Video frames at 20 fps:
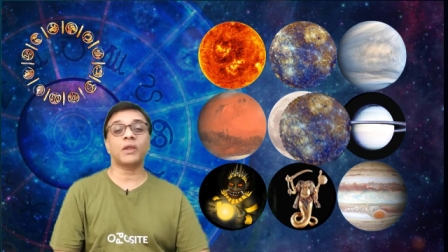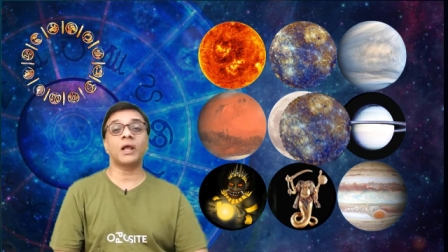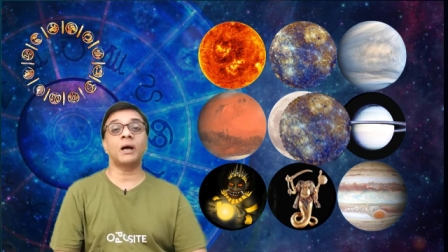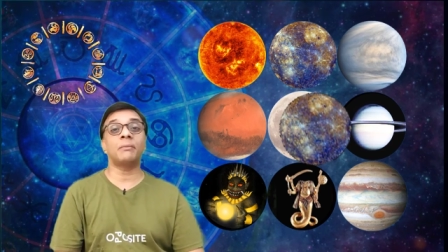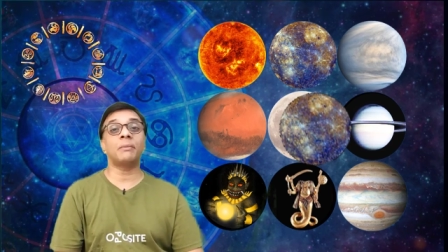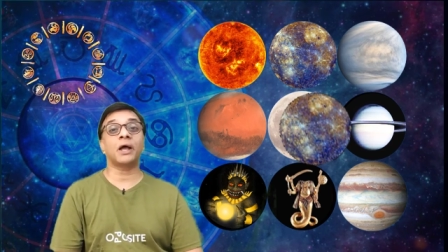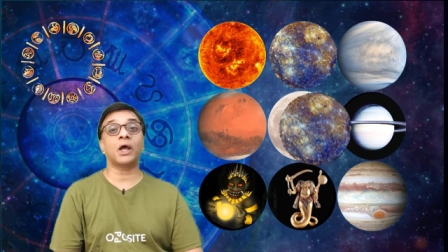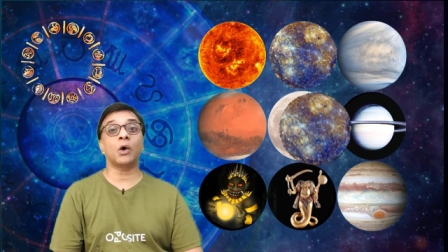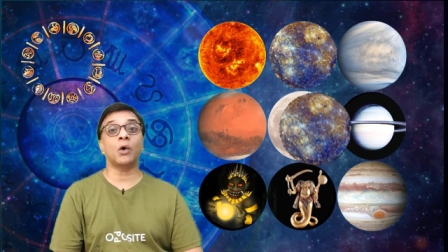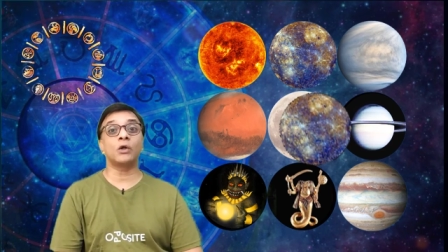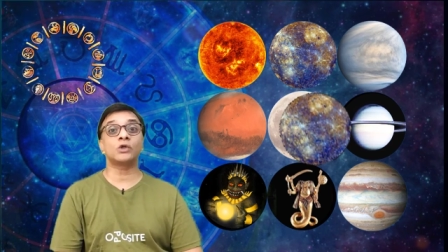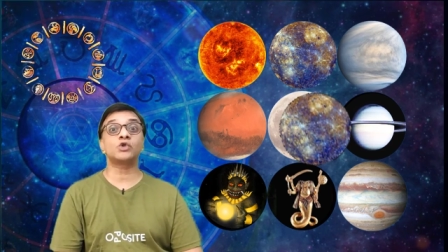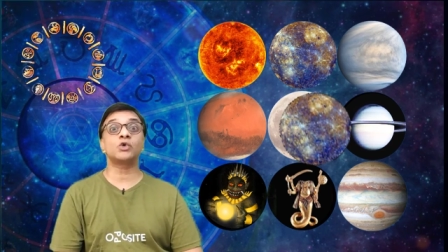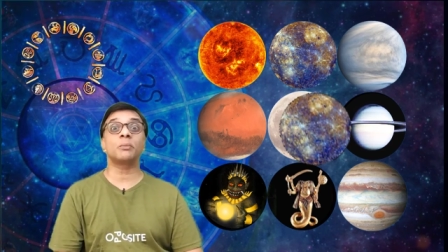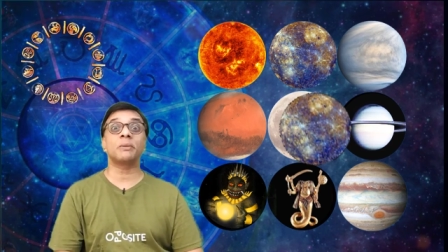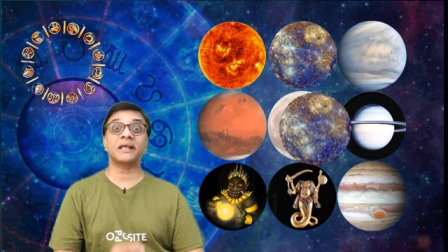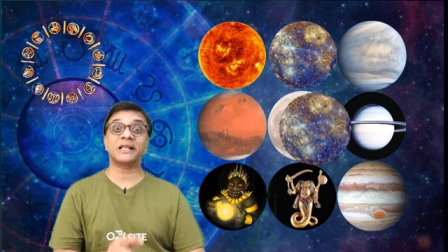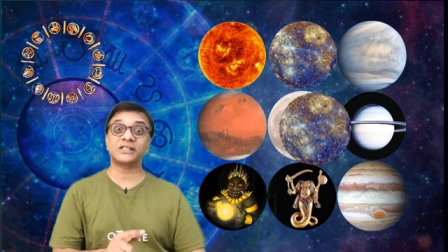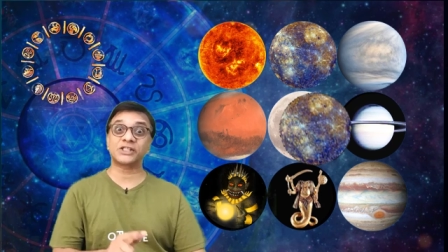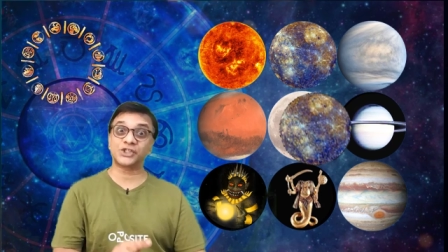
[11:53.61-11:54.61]
Am I
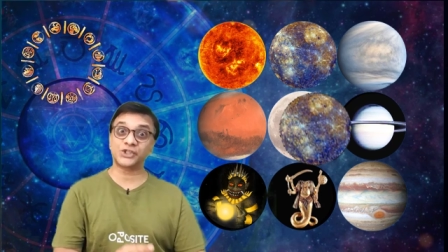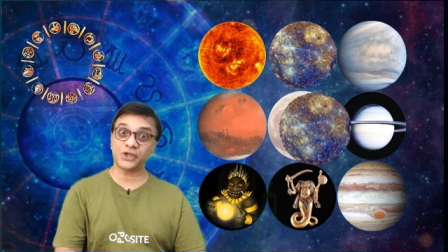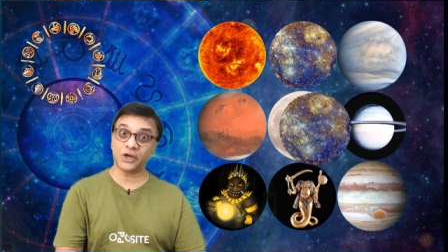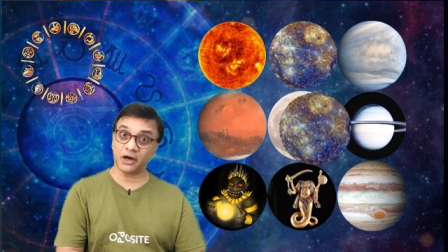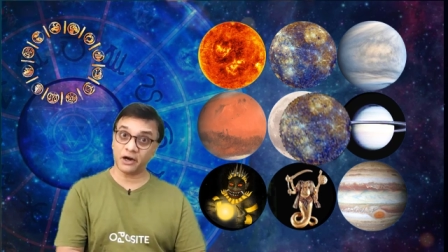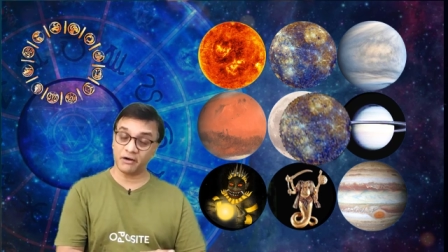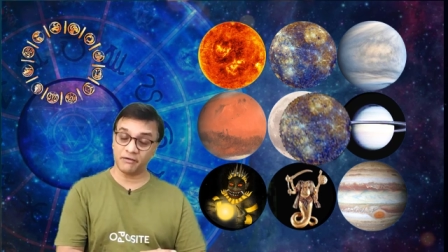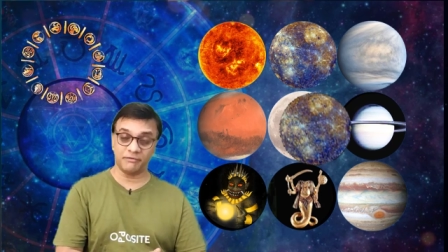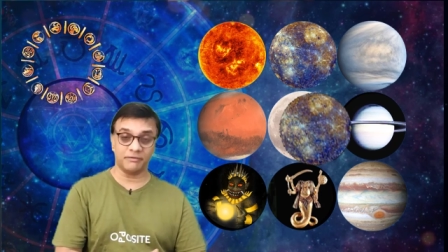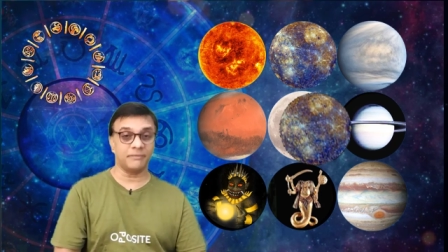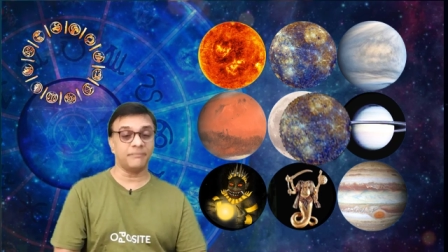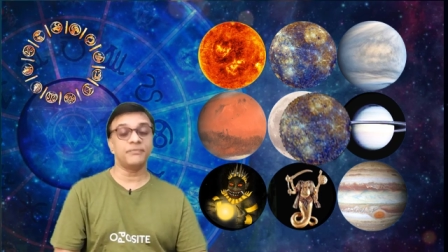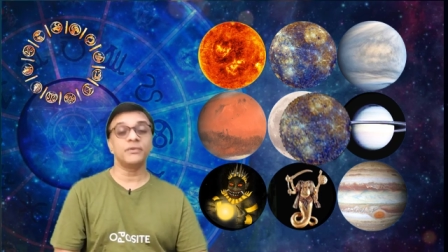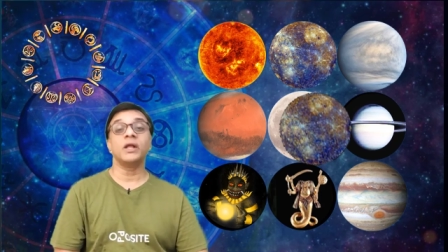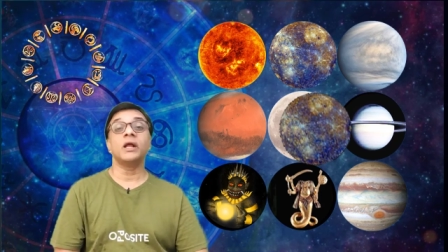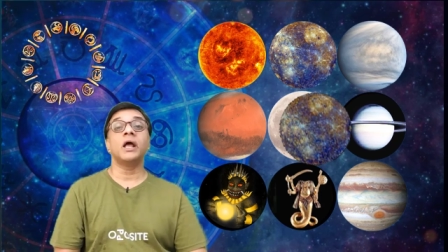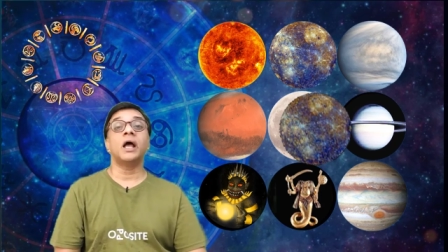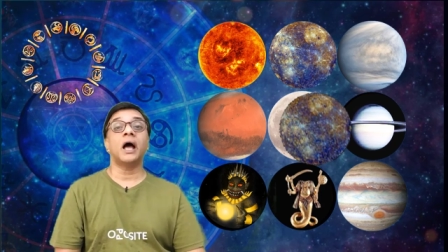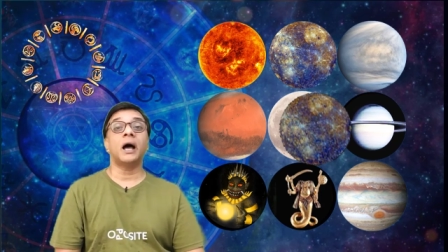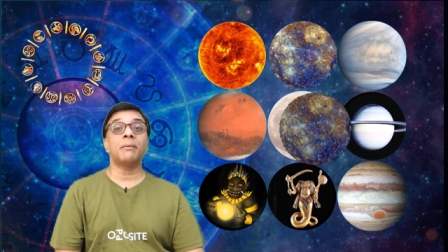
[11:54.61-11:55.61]
also being served?
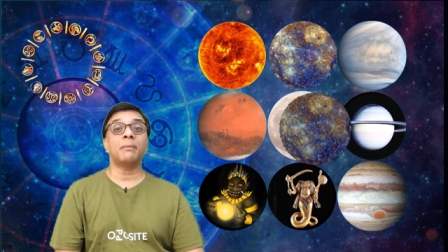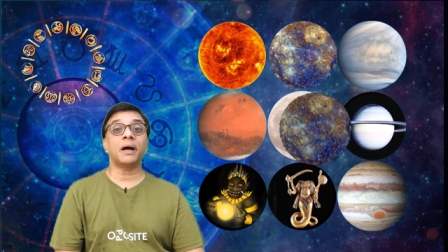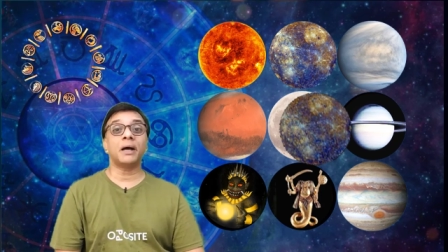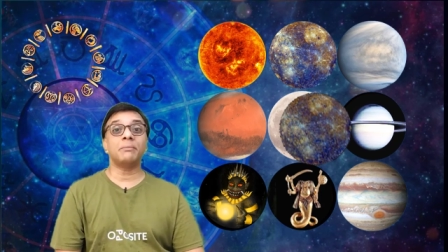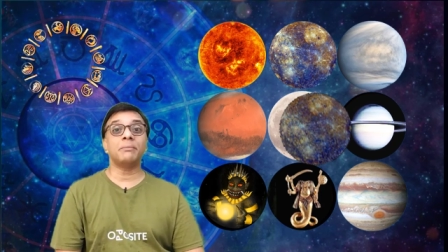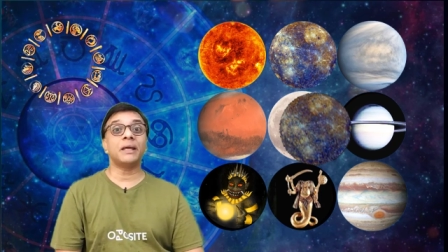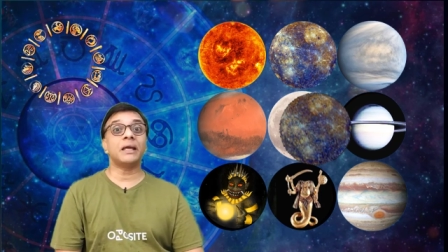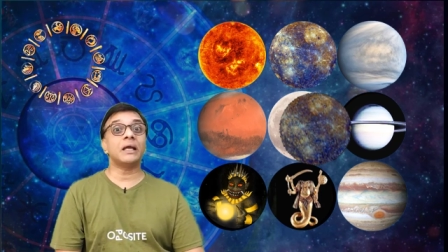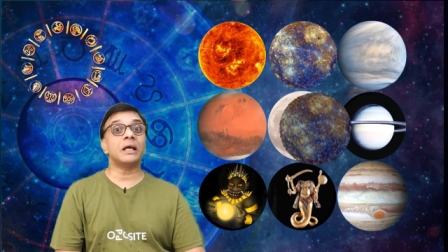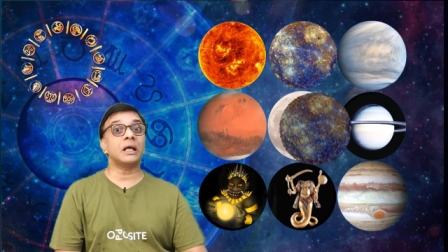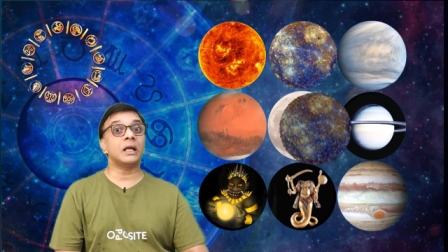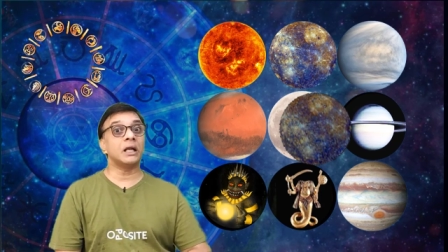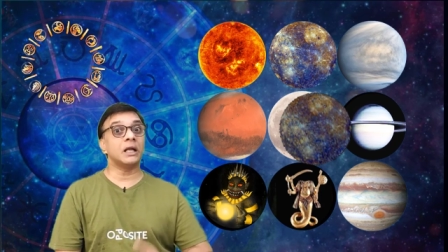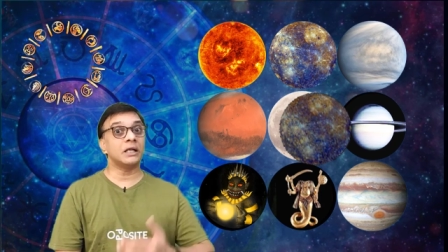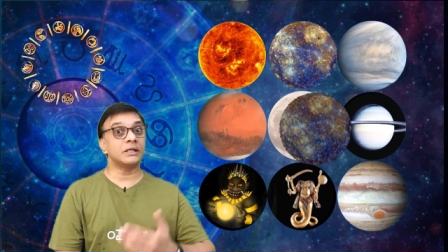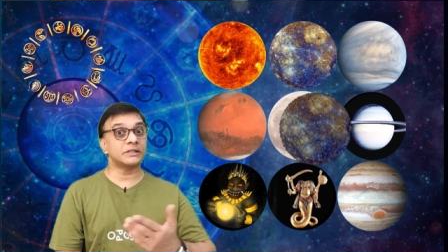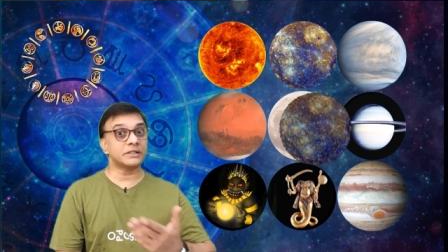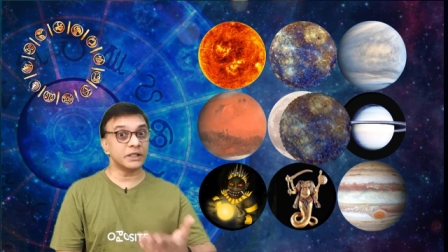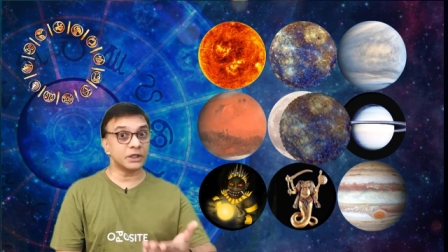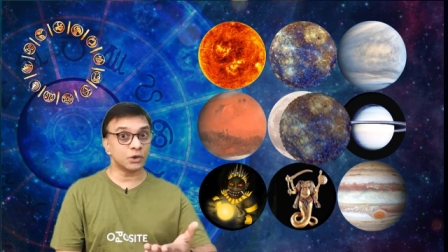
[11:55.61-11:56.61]
Am I being
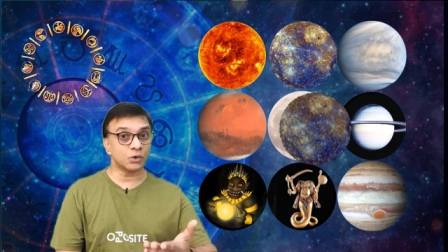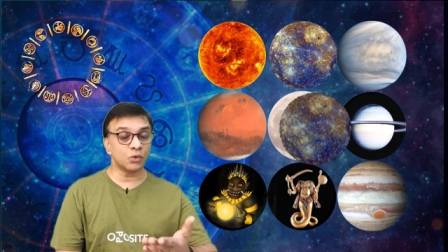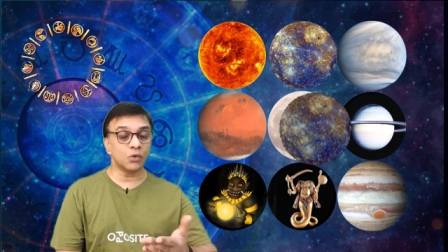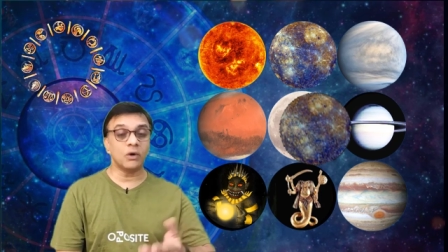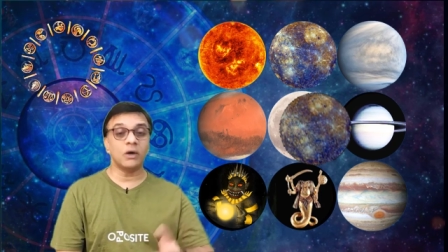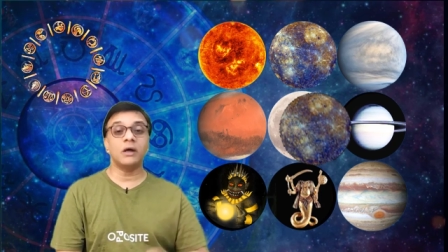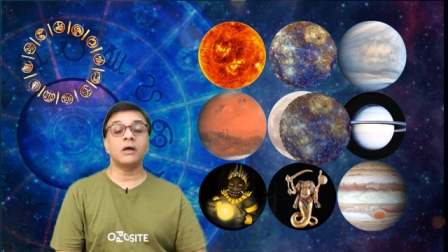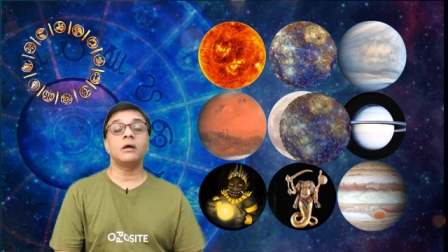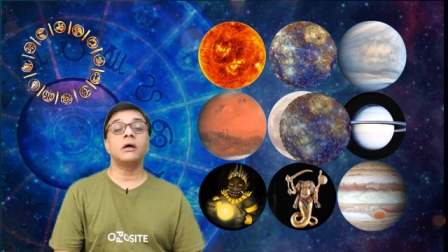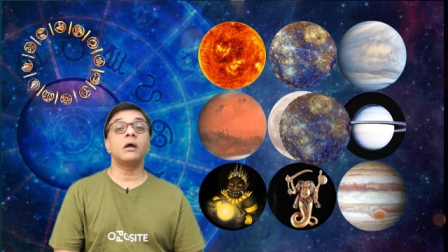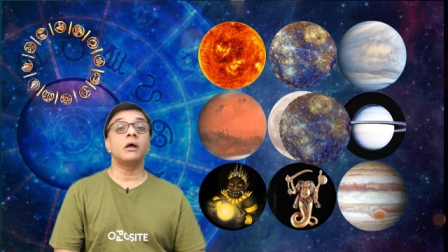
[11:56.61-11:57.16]
listened to?